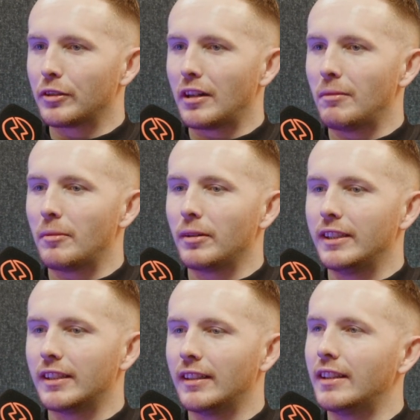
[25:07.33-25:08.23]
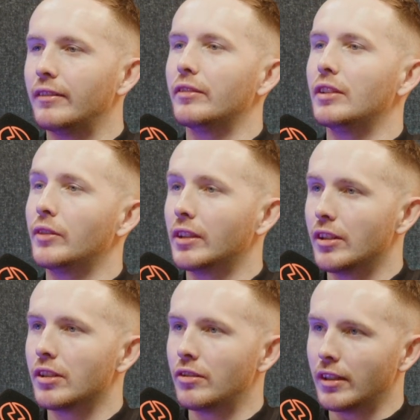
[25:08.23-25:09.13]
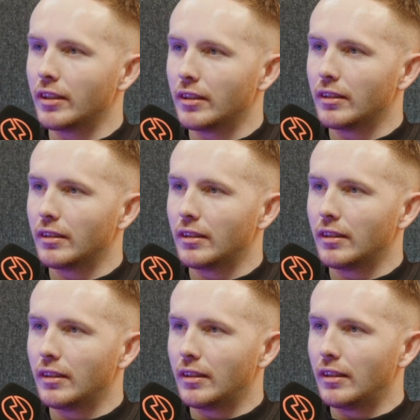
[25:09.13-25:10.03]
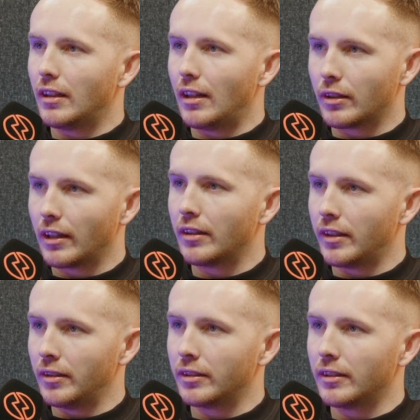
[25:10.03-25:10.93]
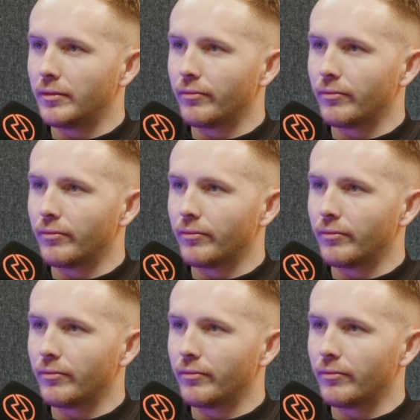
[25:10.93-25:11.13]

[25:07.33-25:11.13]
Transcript: So I remember he said, David, if you ever touch a drug, I'll kick you out of the house.